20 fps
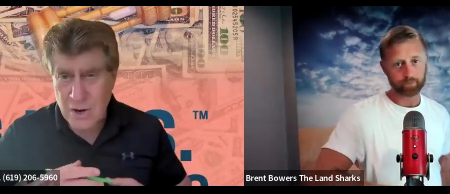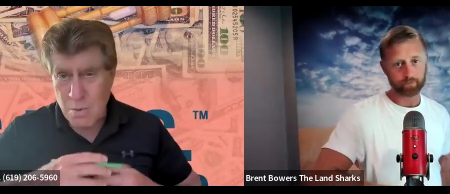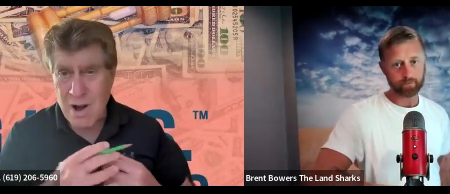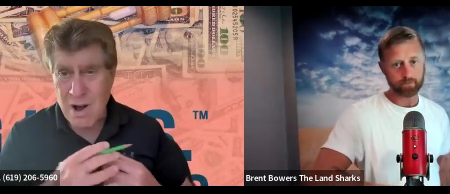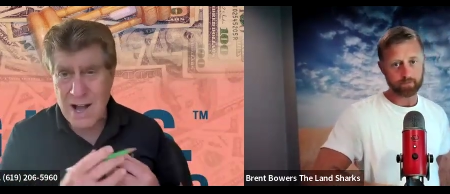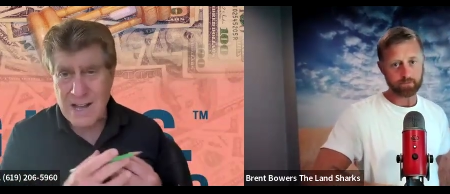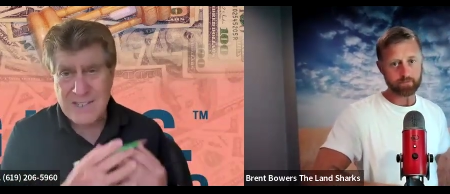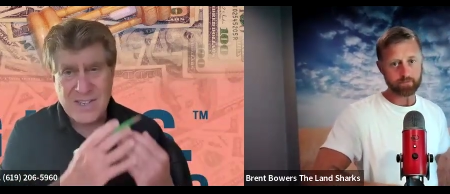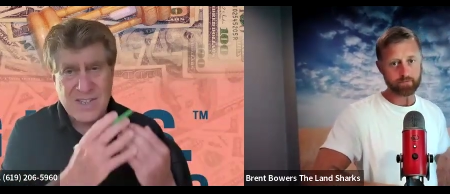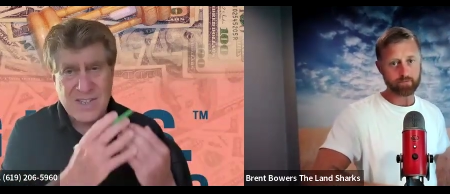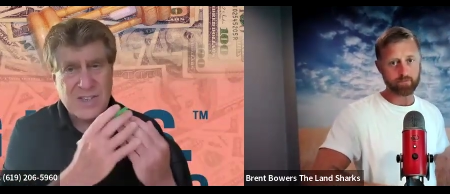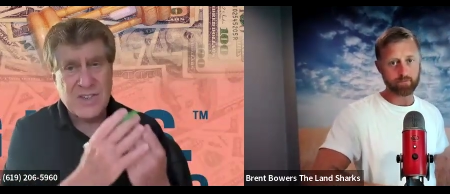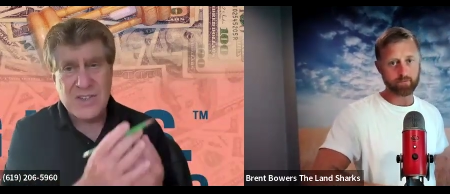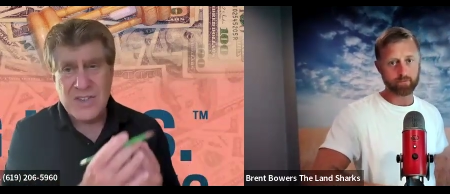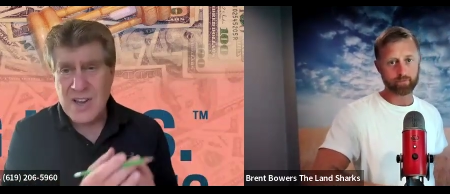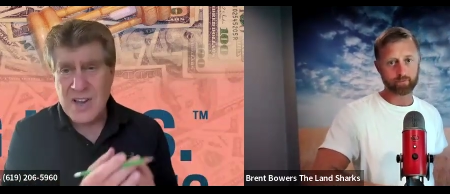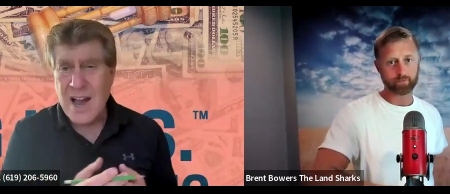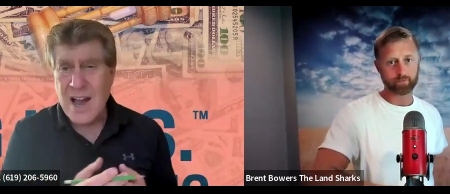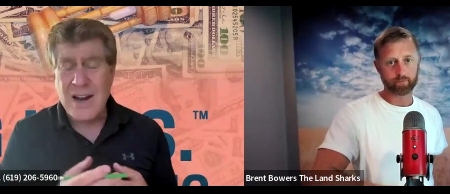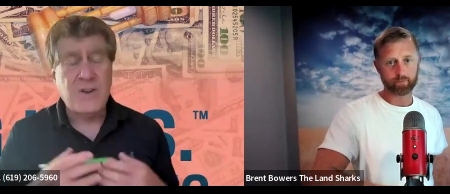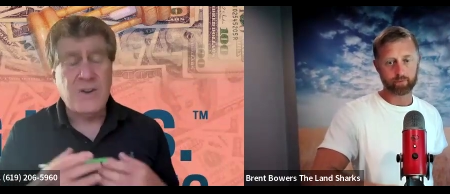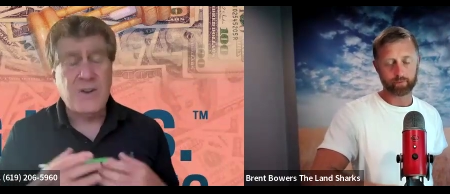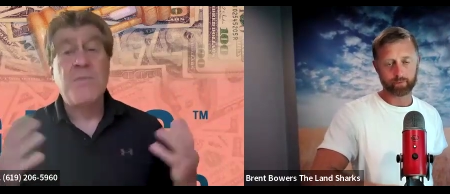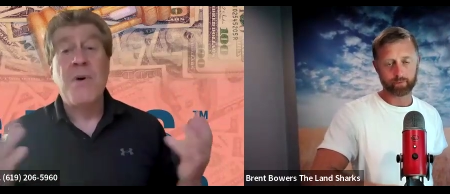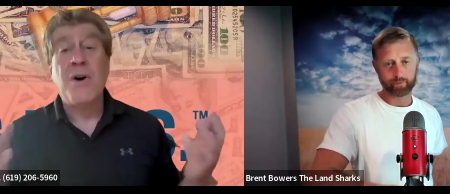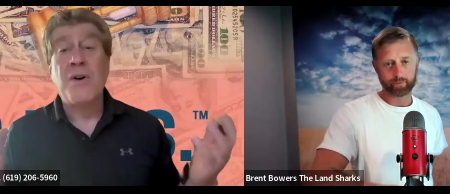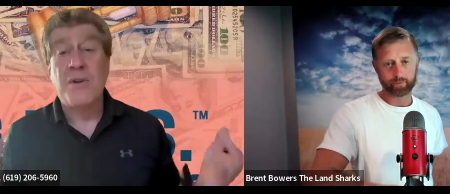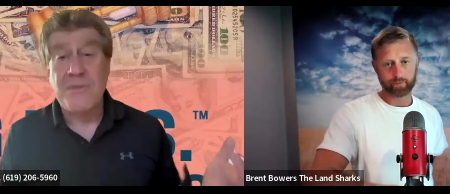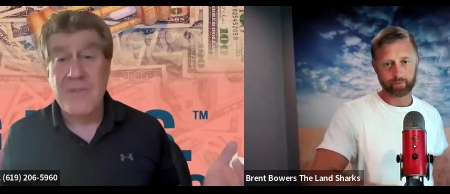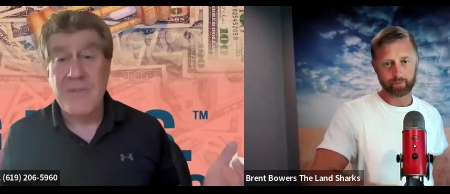Speaker 1: wants, desires,
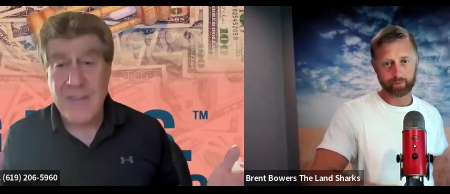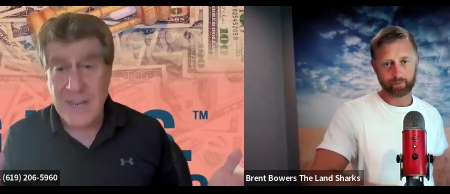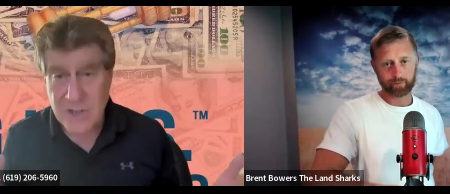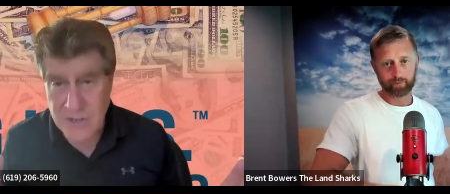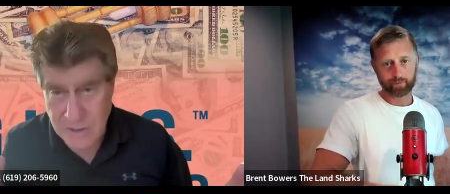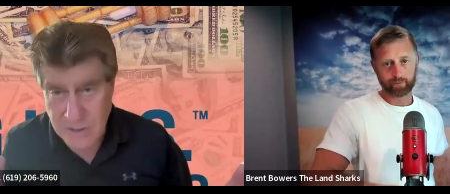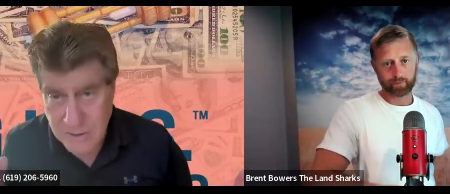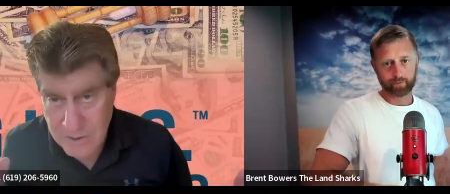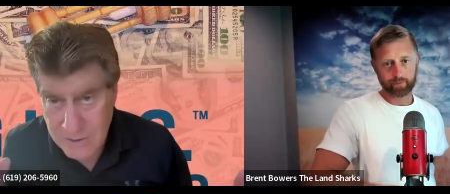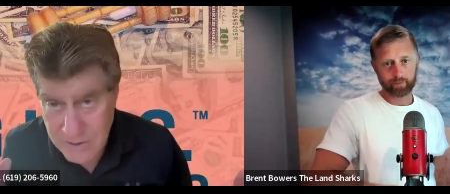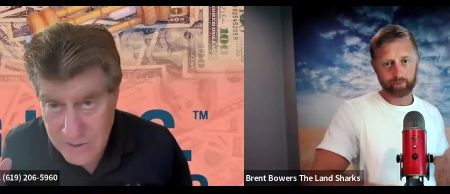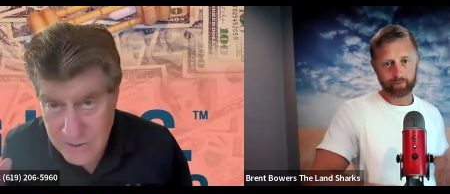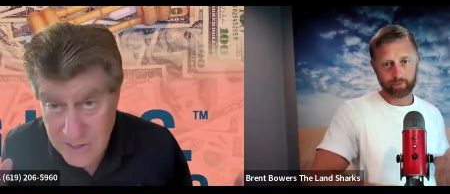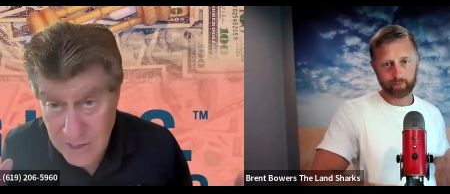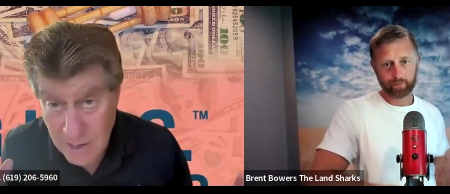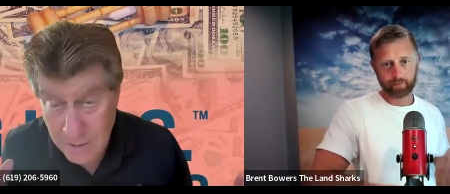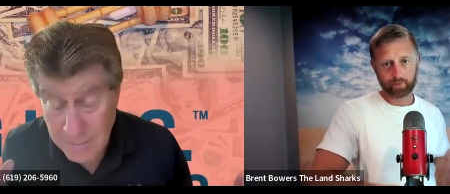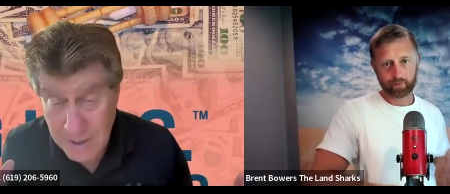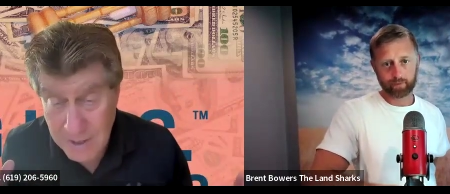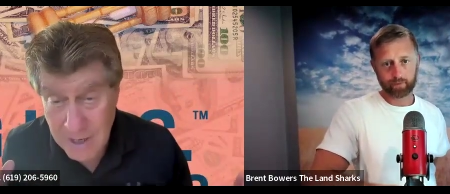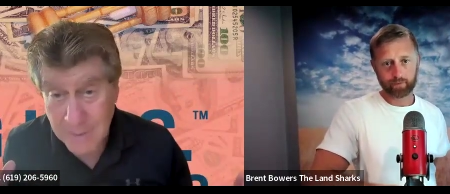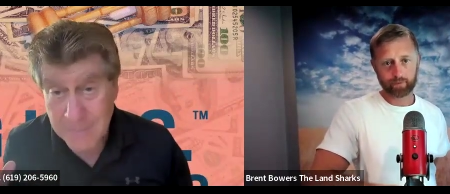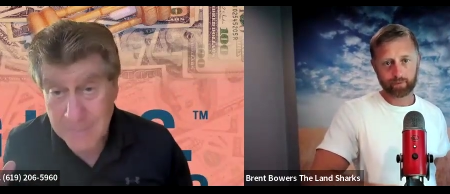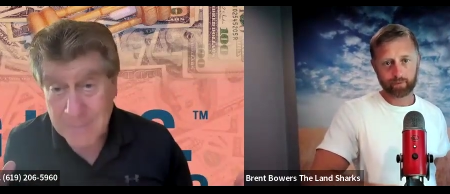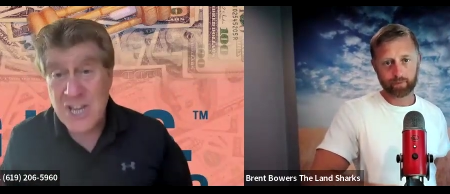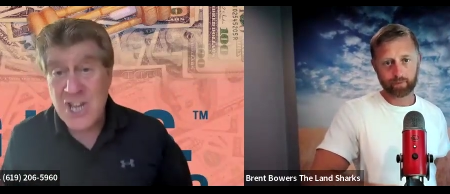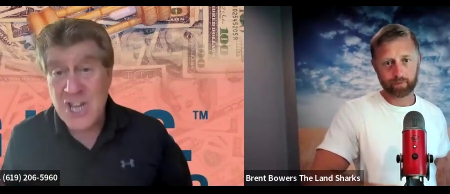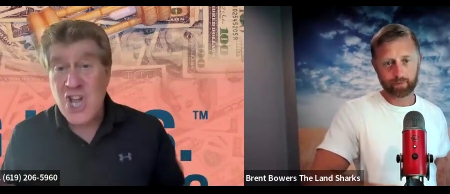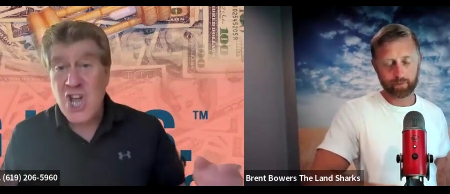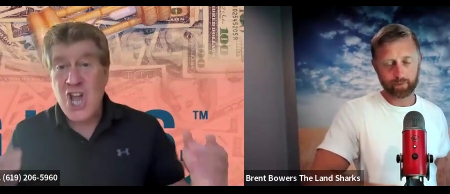motivation, to sum it up.
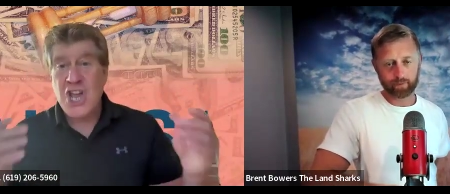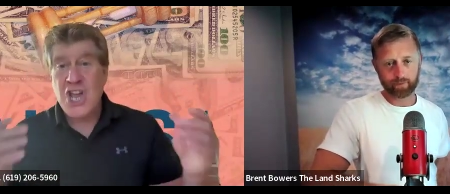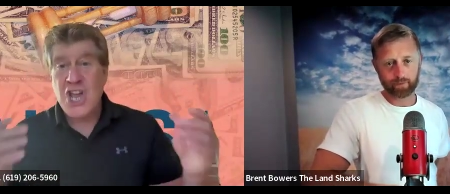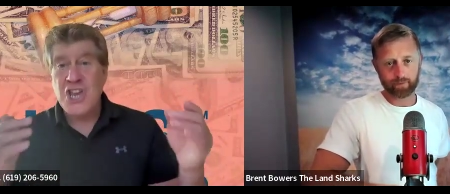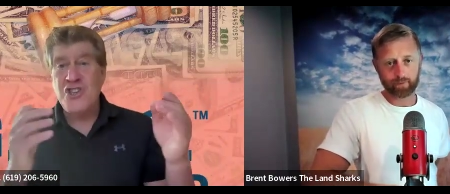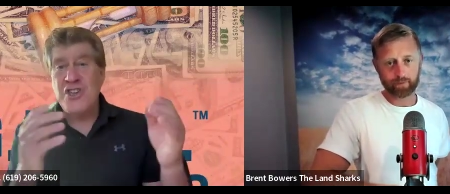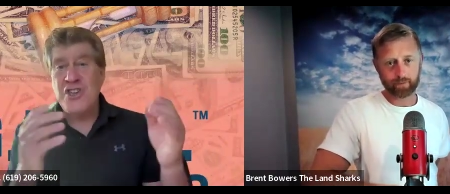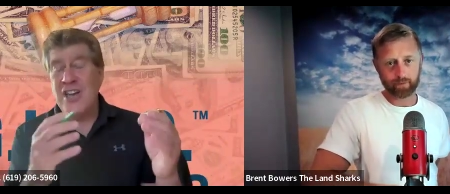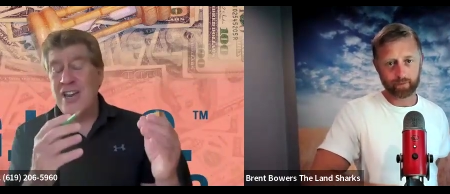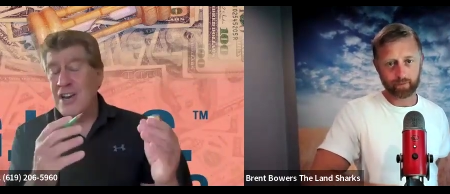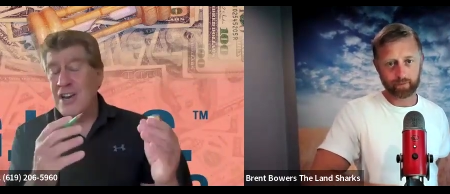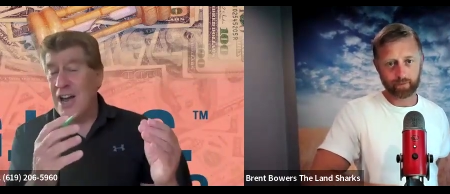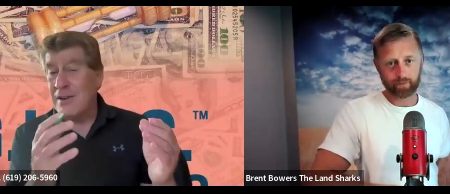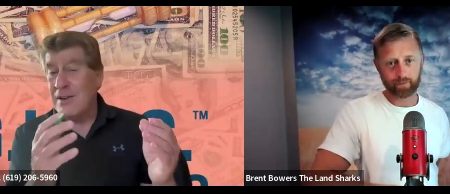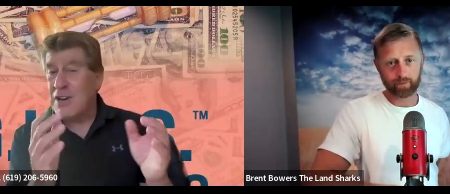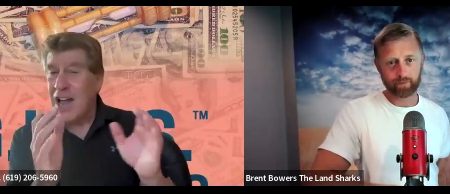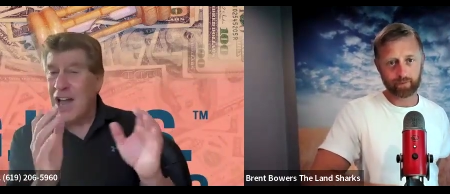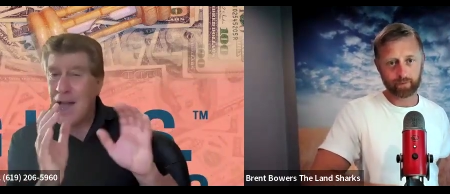And I